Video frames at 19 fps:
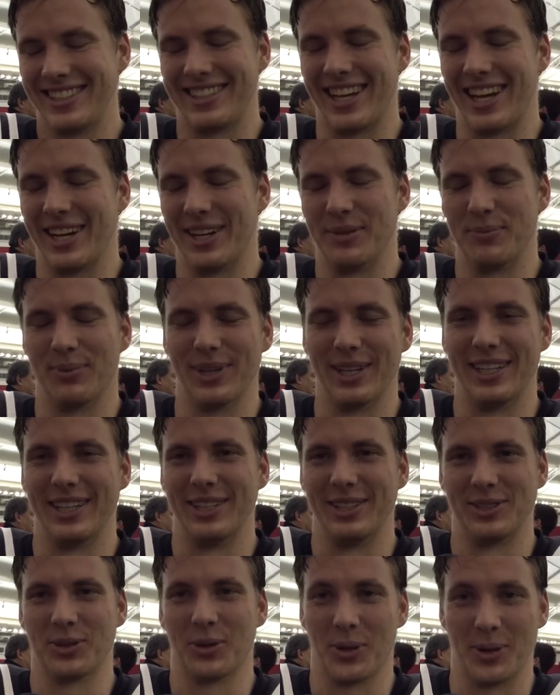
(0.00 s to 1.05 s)
Tanner
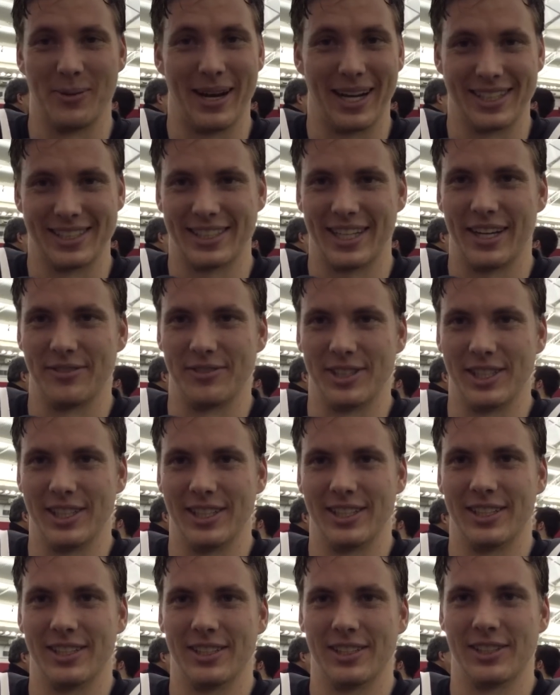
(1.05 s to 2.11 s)
plays quarterback and
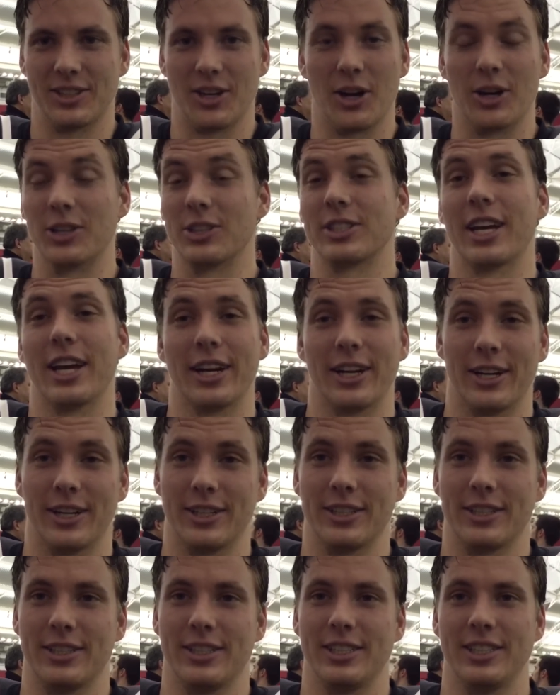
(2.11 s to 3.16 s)
safety. Connor
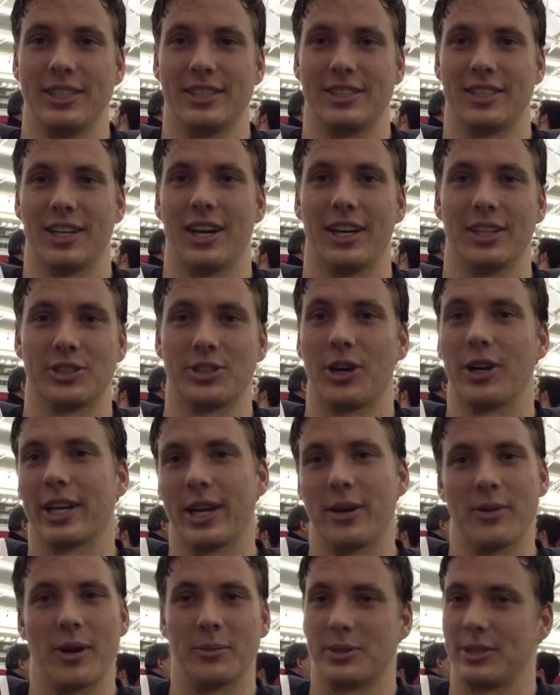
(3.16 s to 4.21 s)
Sanger, he's starting to
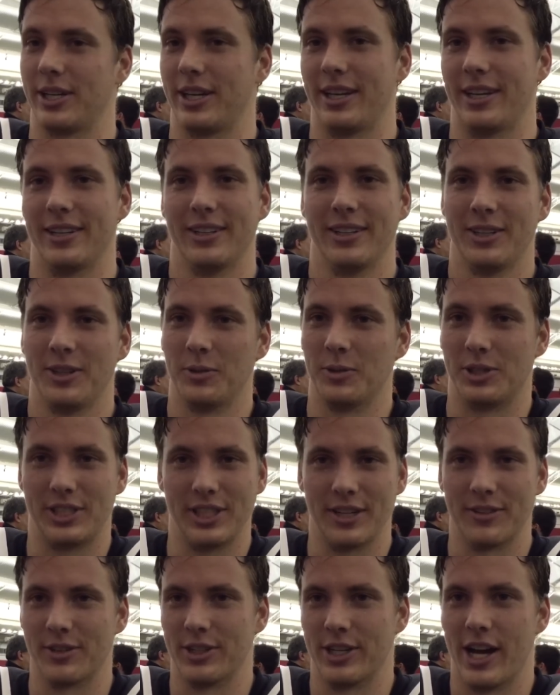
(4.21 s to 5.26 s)
get reps at
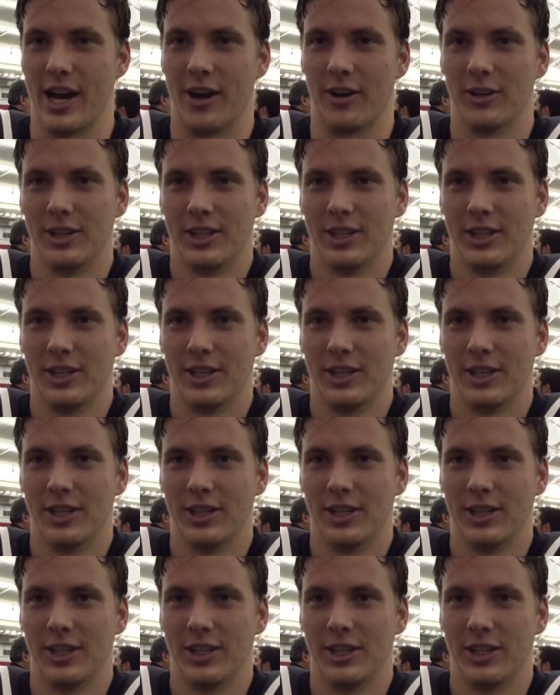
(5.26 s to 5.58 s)
receiver now.